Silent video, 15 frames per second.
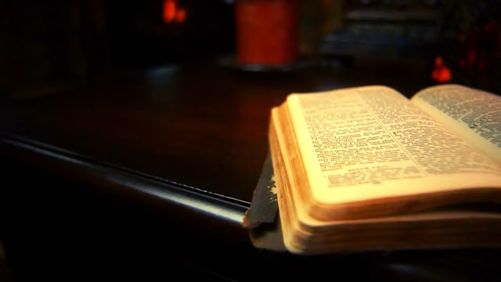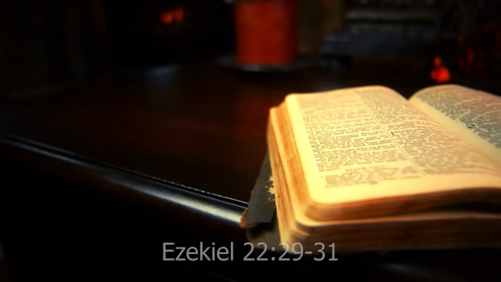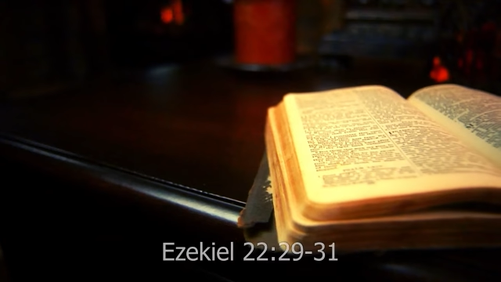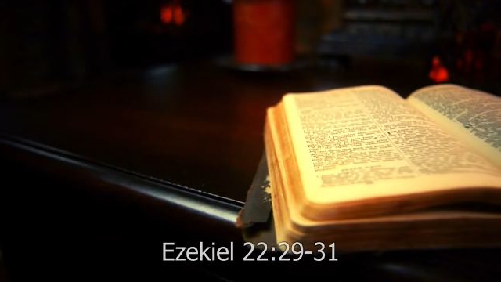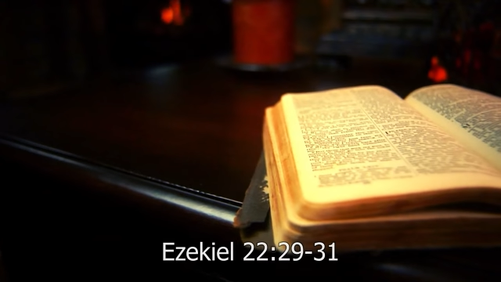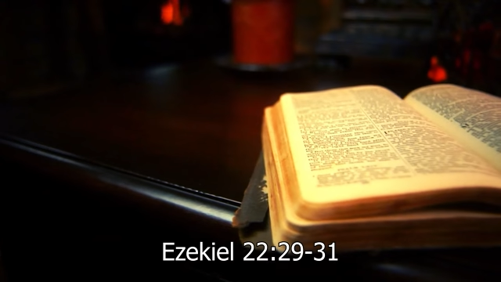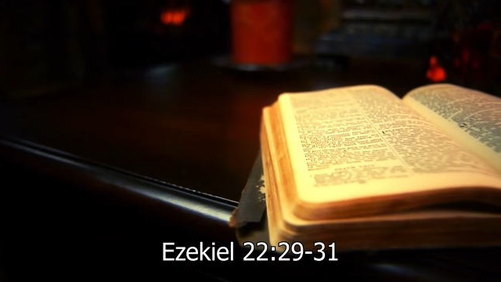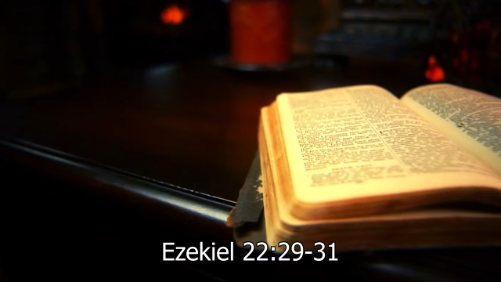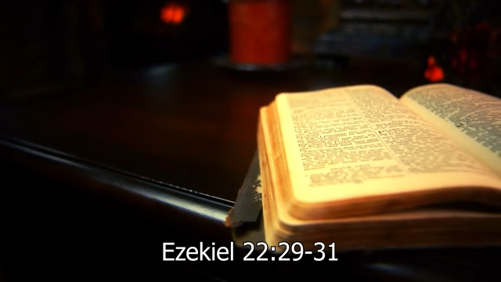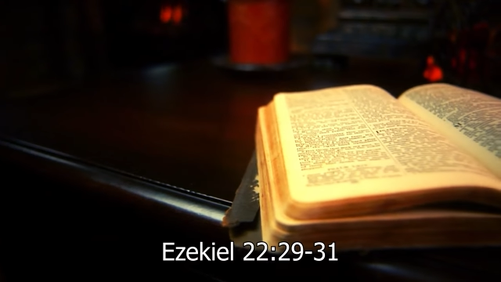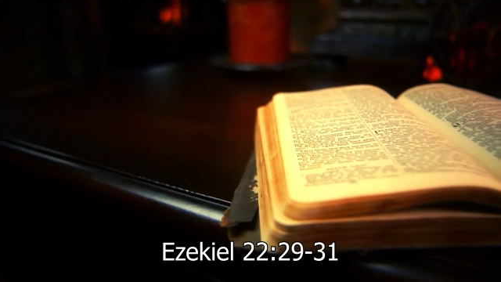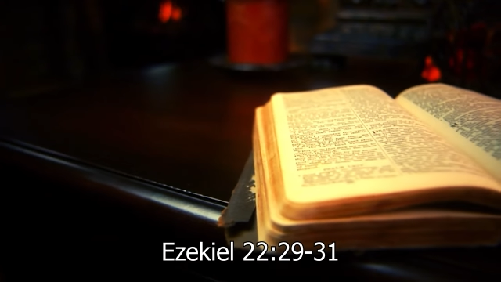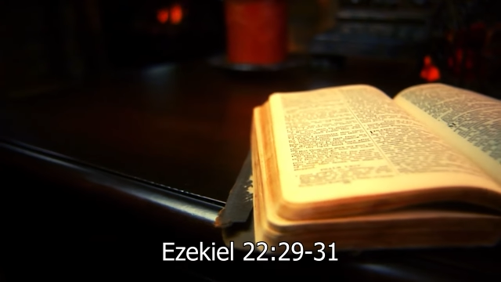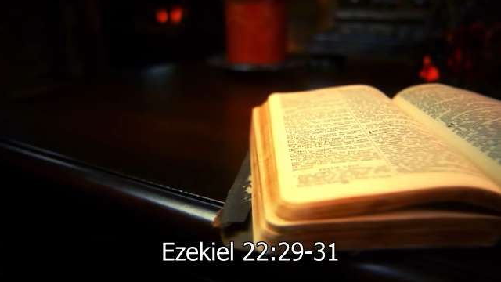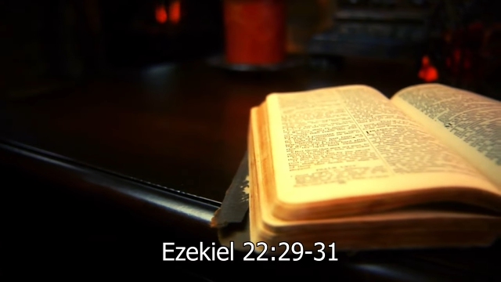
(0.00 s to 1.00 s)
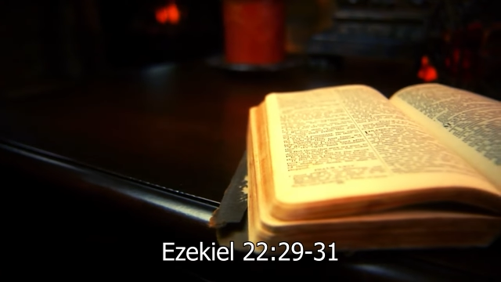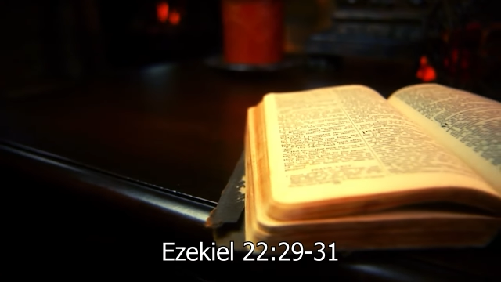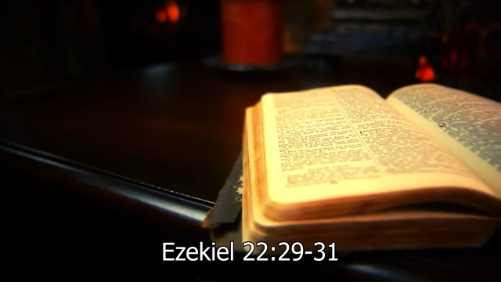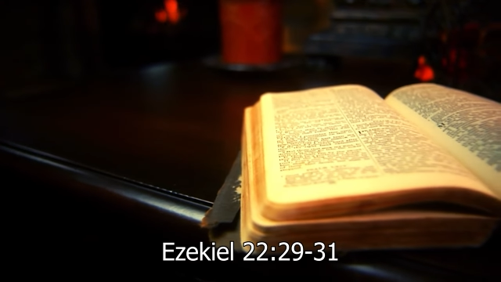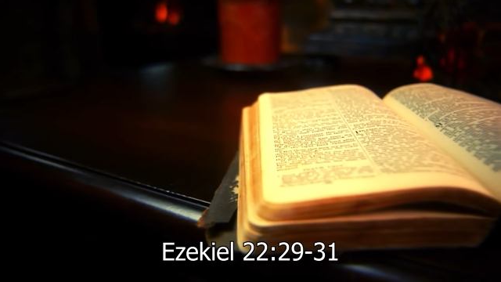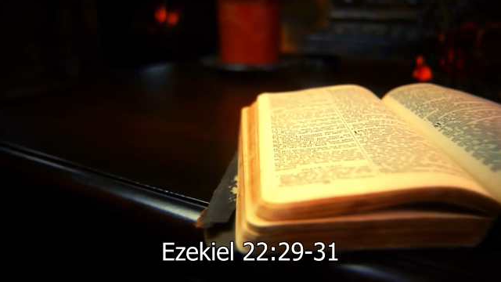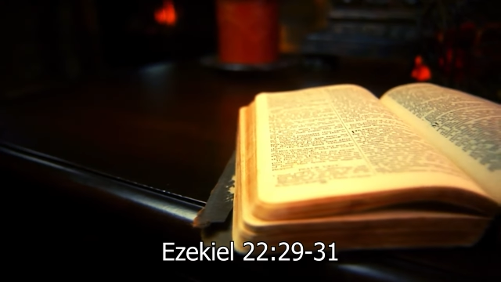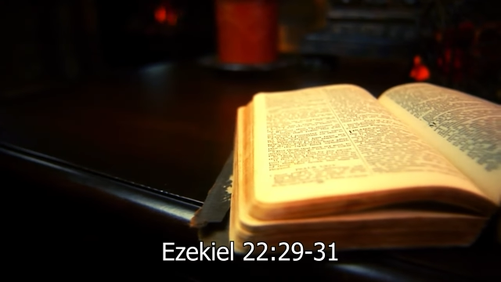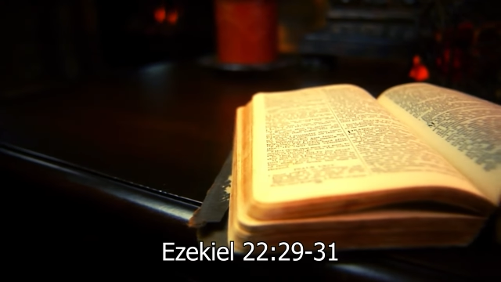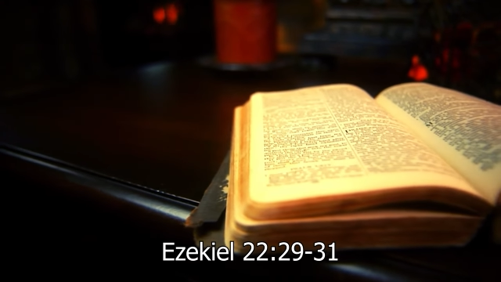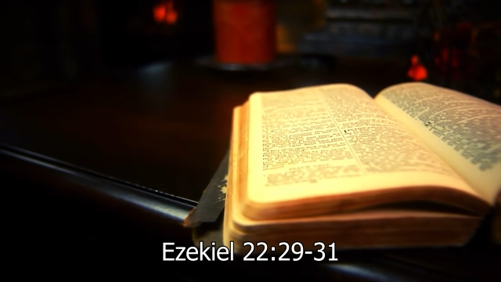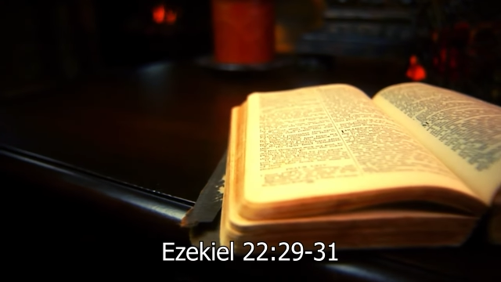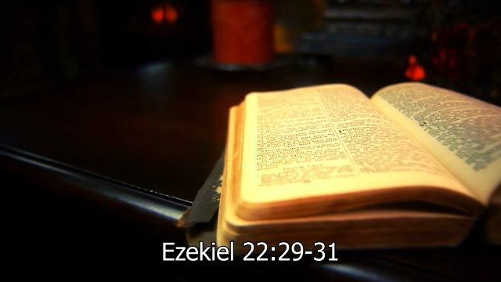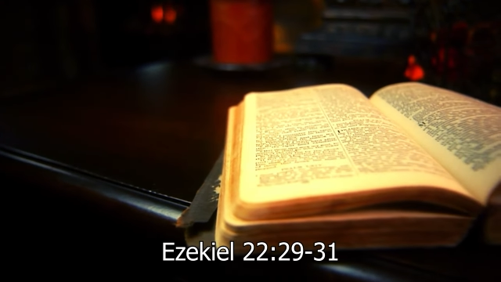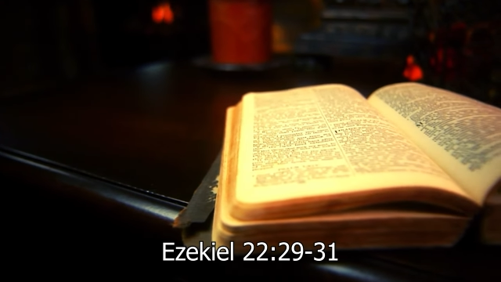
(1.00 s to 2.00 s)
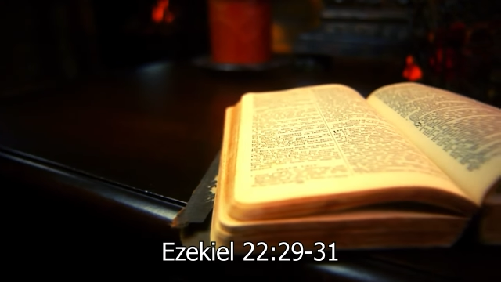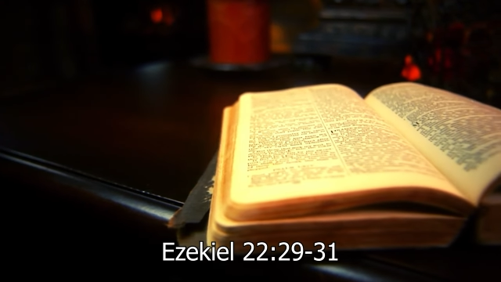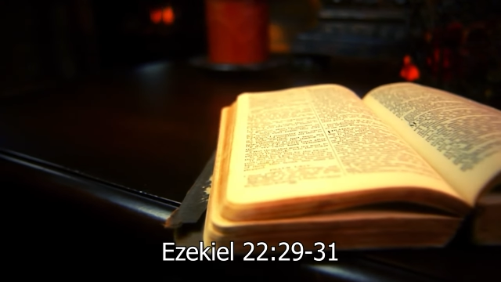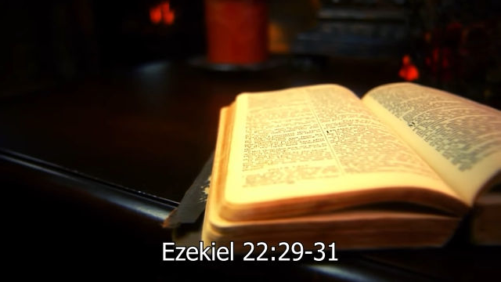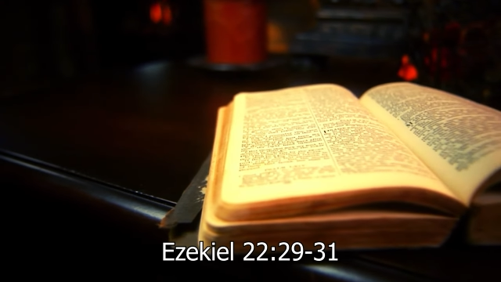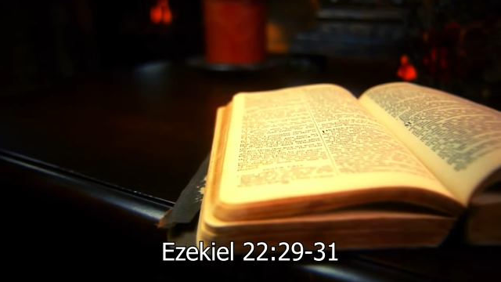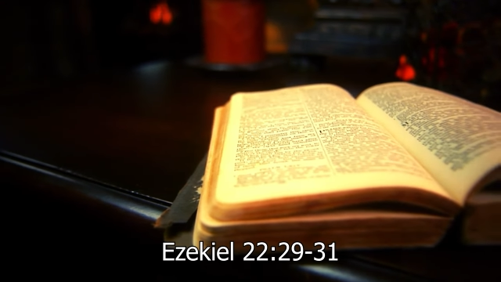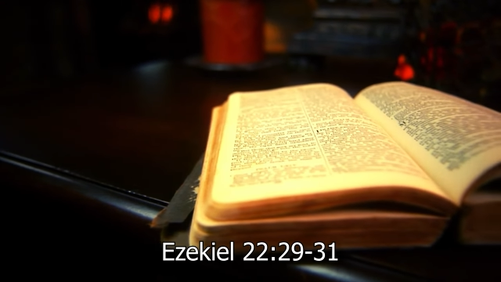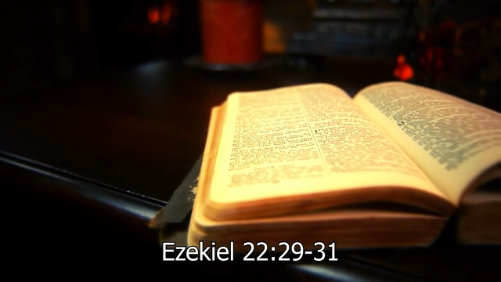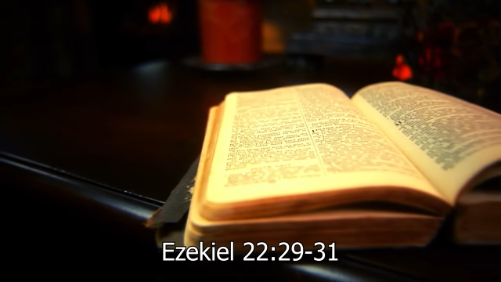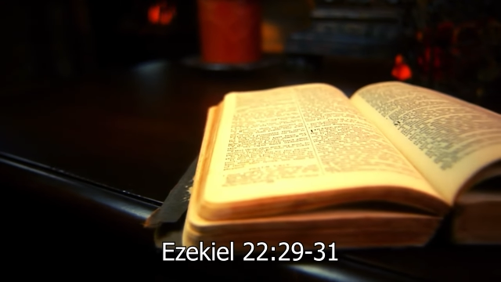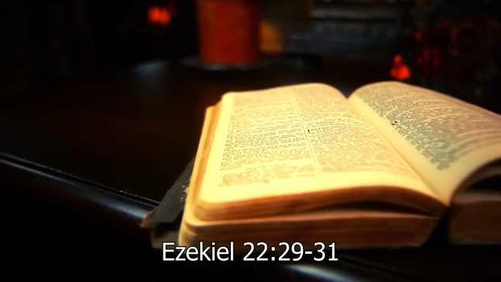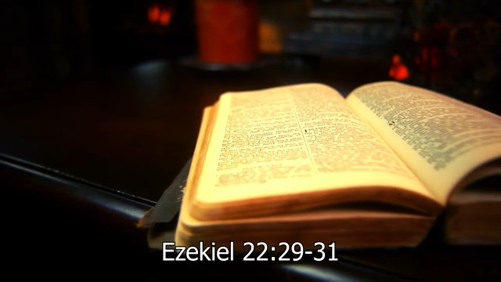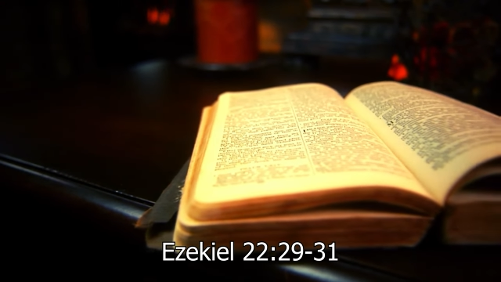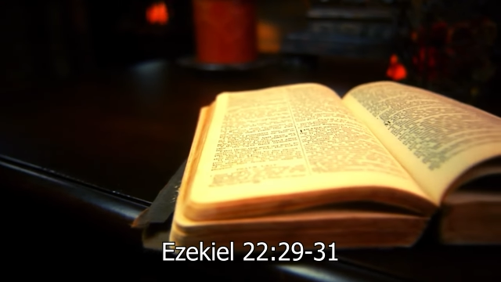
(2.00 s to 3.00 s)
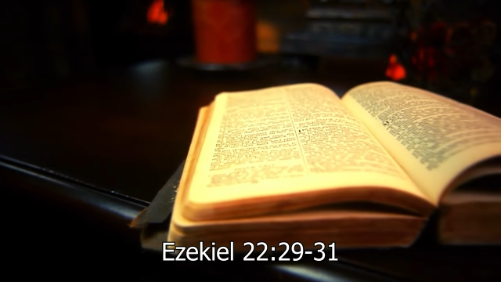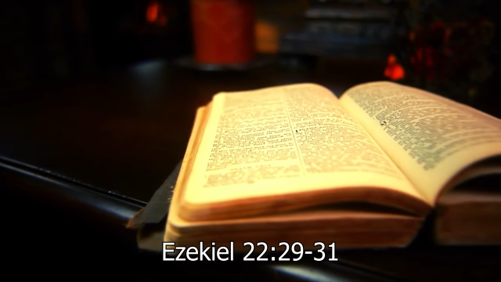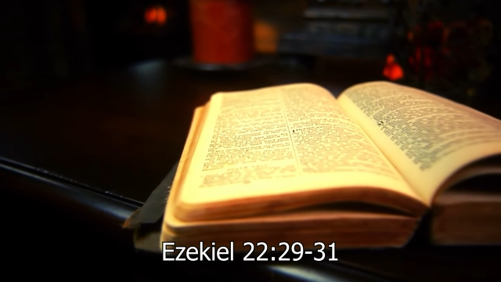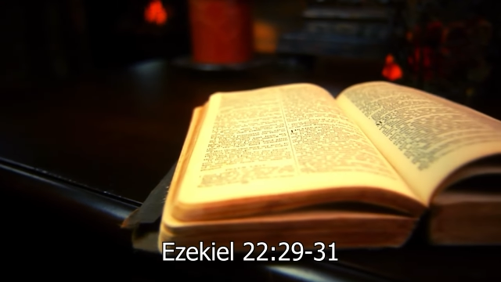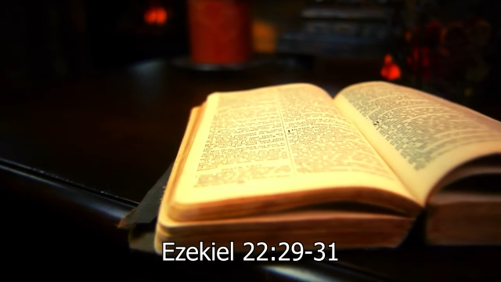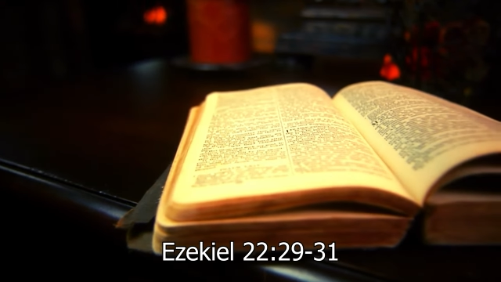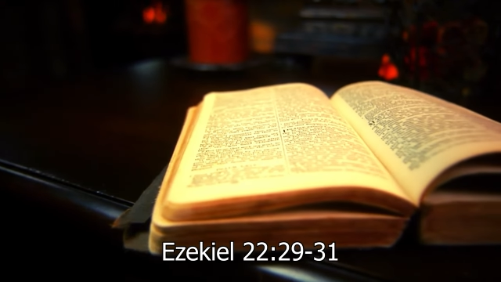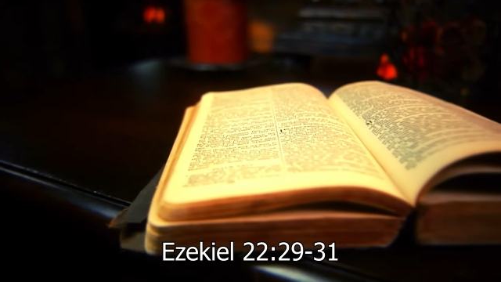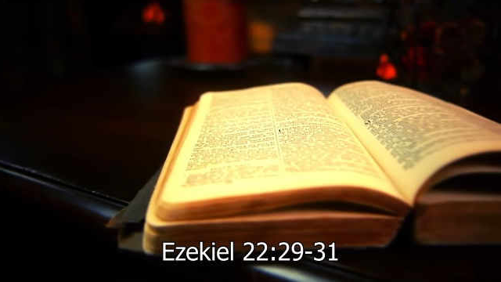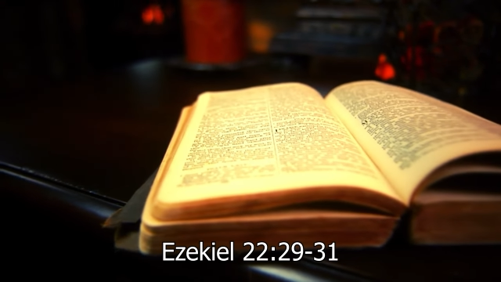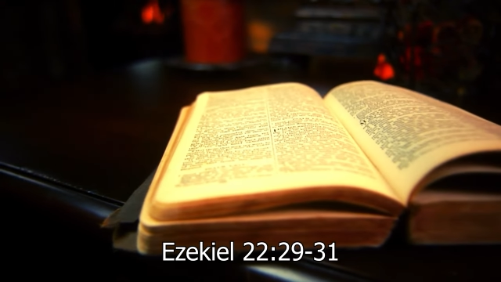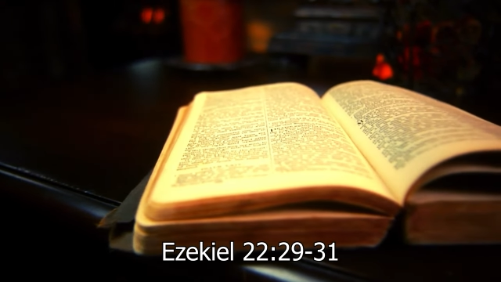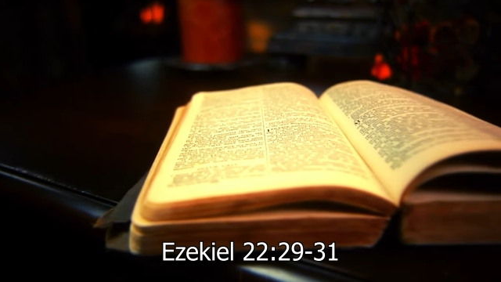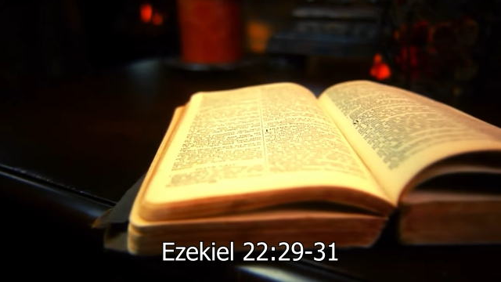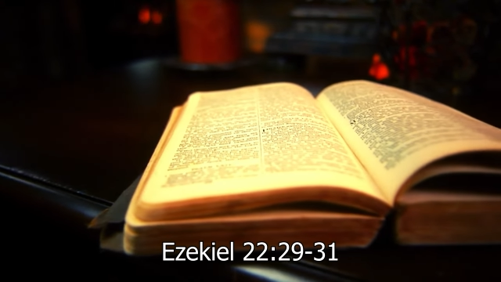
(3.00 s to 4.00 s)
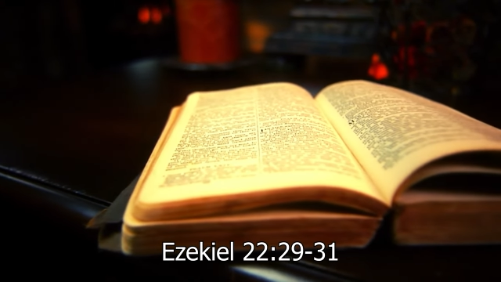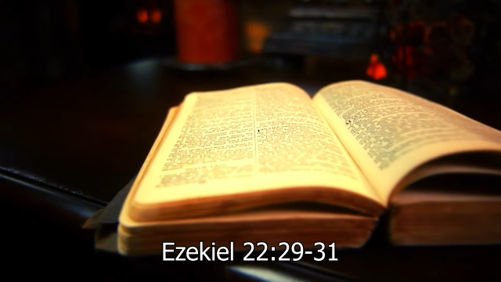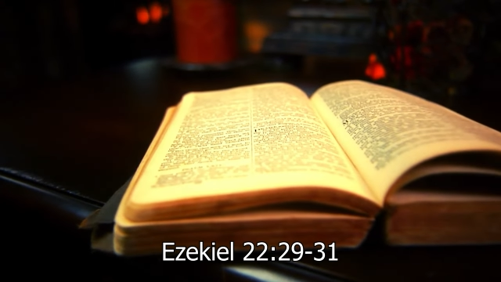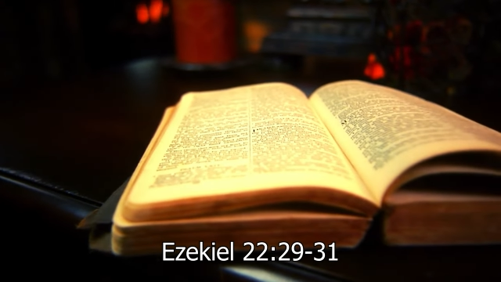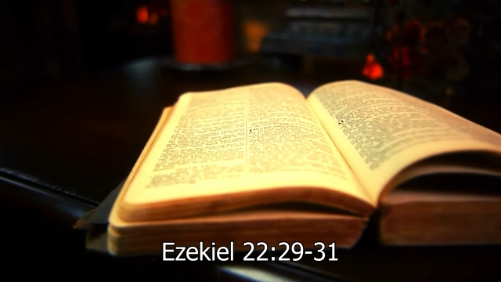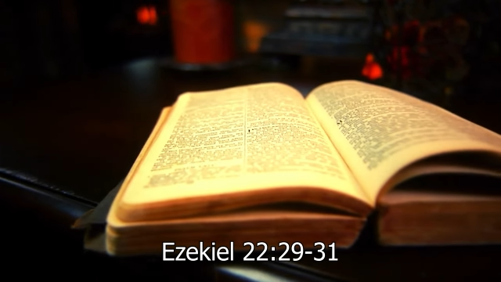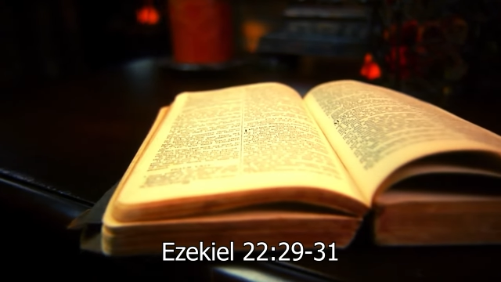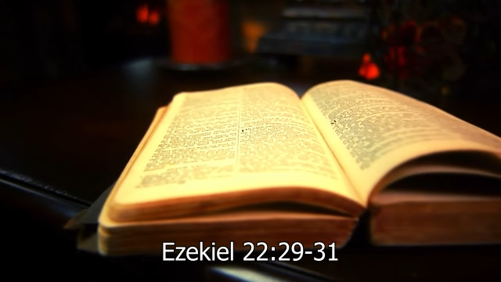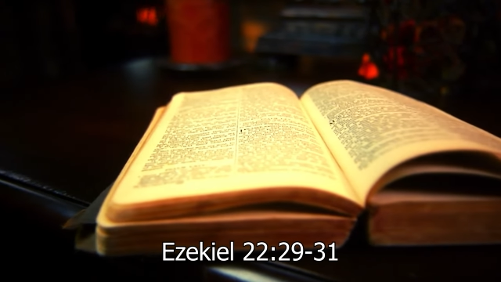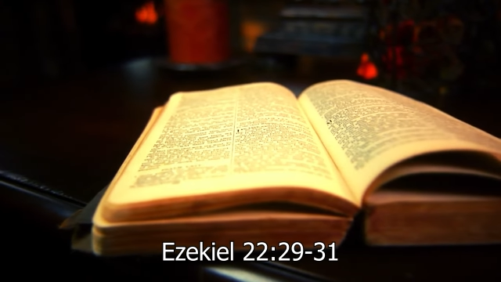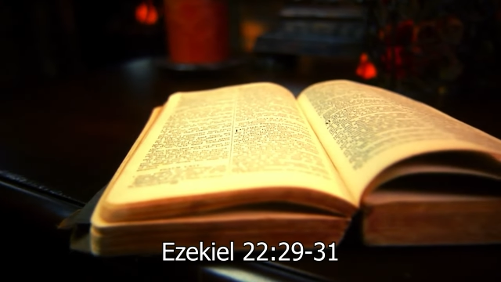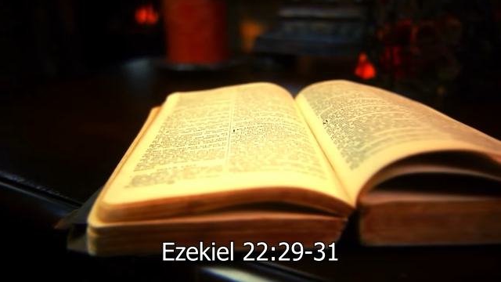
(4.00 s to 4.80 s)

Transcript: [unreadable: no face in view]